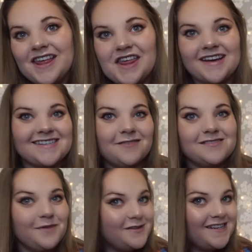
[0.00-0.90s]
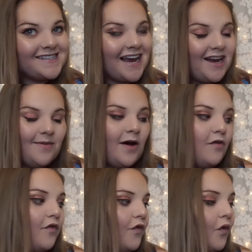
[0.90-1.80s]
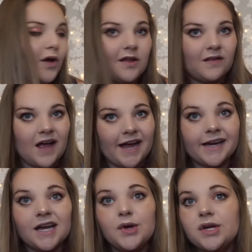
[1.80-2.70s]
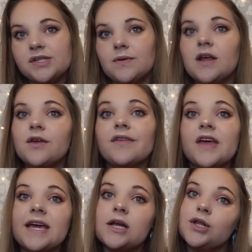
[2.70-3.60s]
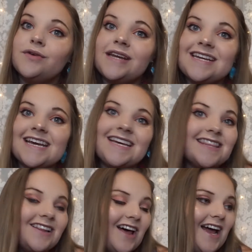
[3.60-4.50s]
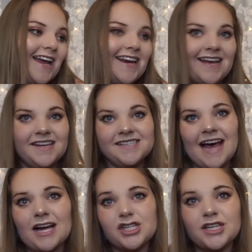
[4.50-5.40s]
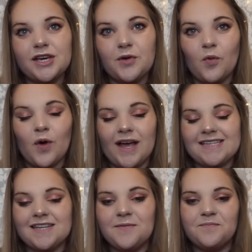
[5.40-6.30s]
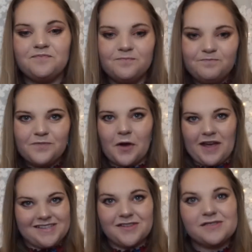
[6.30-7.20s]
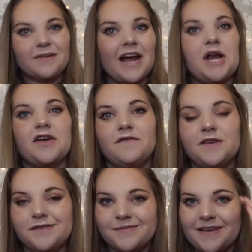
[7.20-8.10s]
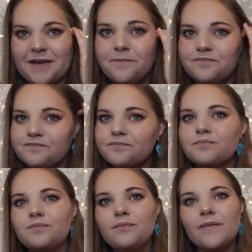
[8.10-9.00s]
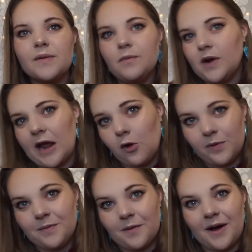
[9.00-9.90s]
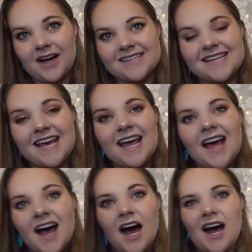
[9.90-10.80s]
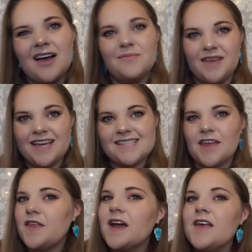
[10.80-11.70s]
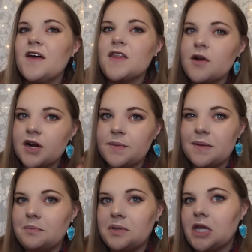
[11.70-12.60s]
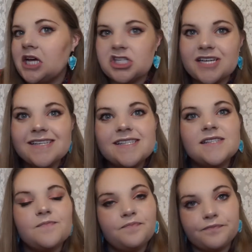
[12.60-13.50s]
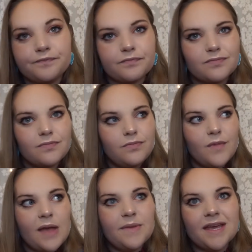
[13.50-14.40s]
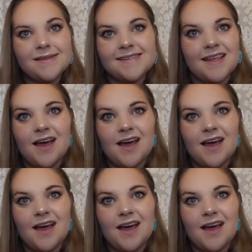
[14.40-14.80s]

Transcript: things I was most excited about for the line. So another thing included in the line is actually okay, so this one kind of confused me when I opened the box, because I think I thought they were gonna be blushes, because